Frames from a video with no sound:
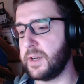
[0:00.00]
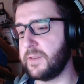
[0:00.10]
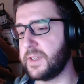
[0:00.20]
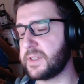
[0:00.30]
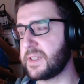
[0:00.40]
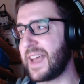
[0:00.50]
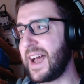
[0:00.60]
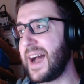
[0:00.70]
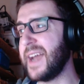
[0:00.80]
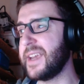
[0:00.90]
if this is
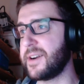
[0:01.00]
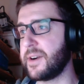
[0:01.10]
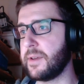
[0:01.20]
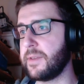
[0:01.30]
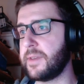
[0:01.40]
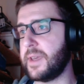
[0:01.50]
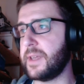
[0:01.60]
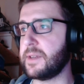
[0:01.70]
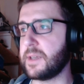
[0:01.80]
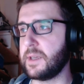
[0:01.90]
higher
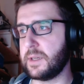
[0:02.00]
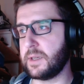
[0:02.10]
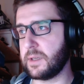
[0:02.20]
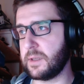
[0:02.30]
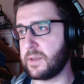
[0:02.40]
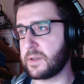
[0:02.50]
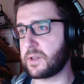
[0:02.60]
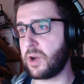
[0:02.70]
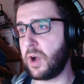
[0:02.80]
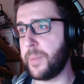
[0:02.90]
than the
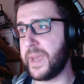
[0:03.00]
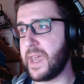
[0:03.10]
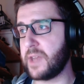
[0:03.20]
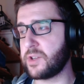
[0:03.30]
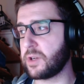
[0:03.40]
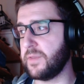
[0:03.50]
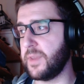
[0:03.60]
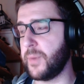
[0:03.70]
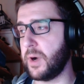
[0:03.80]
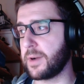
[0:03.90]
top edge of
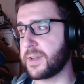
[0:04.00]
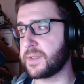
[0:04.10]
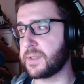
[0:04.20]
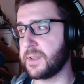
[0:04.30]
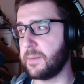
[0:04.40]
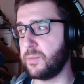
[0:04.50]
the box,